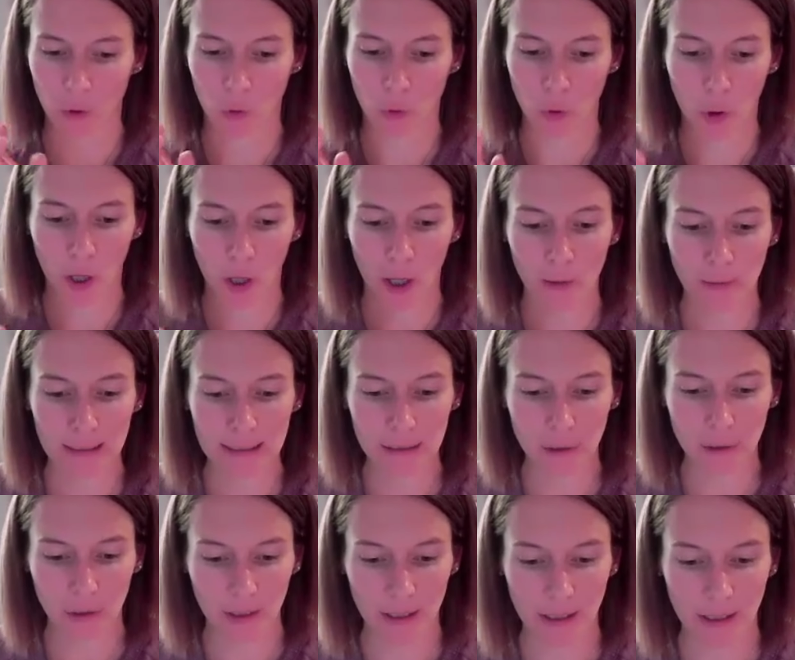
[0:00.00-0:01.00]
you're not only
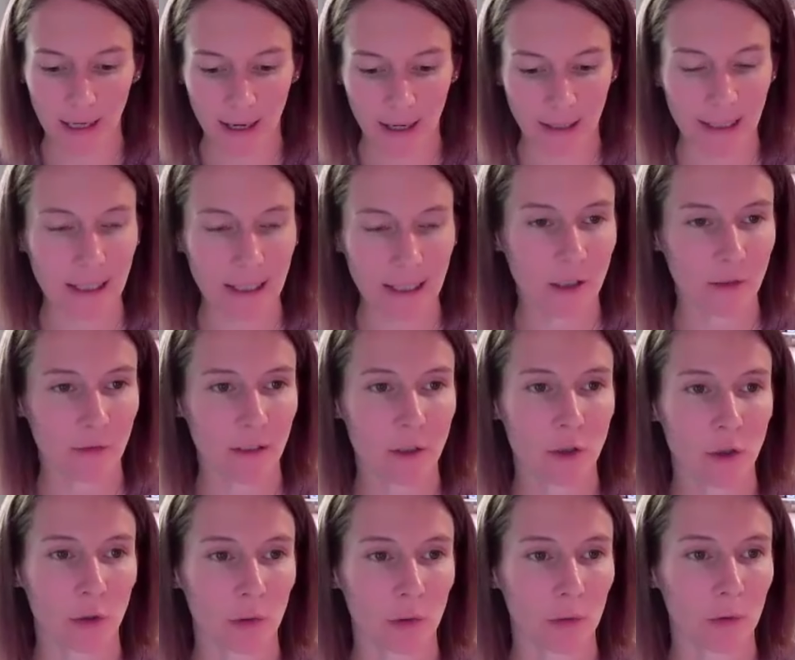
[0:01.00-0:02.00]
looking at an
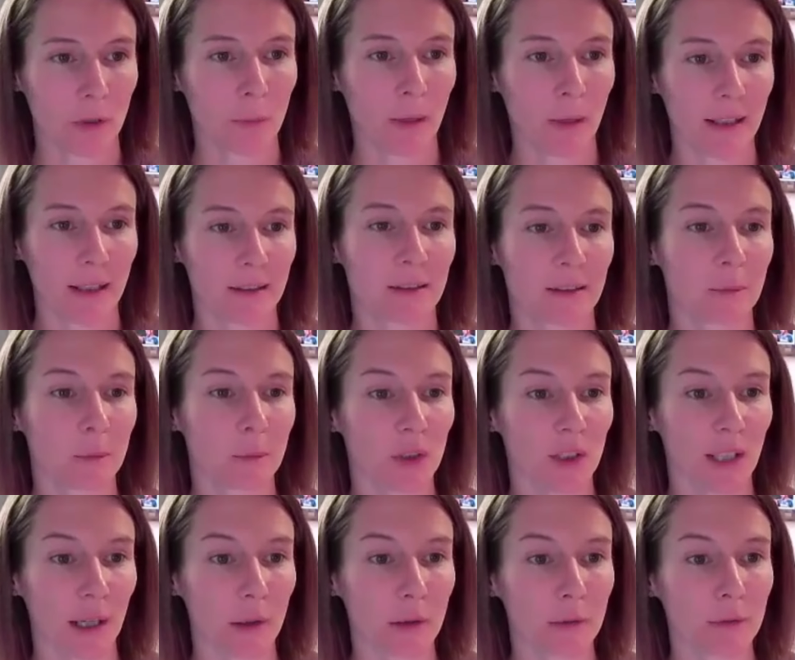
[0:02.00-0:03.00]
individual compared to
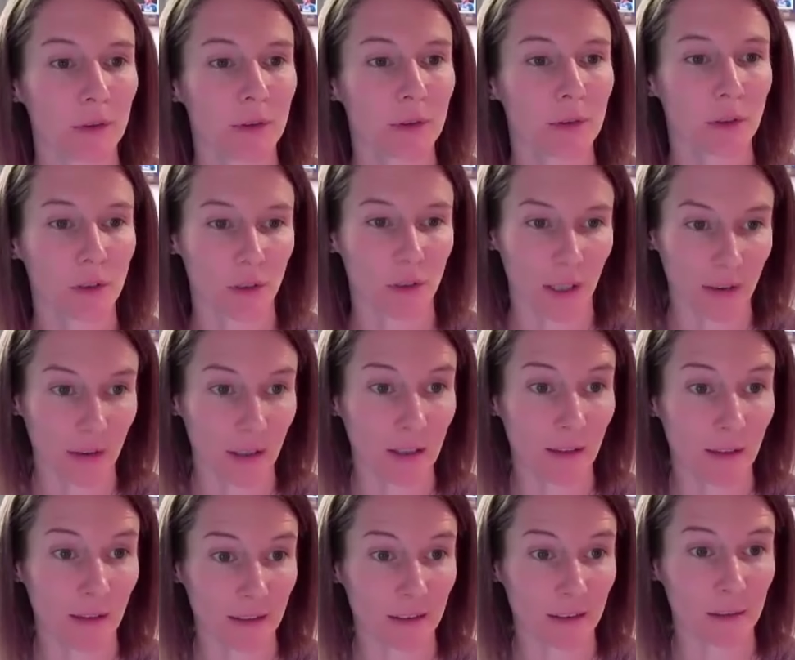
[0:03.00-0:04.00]
themselves, because I think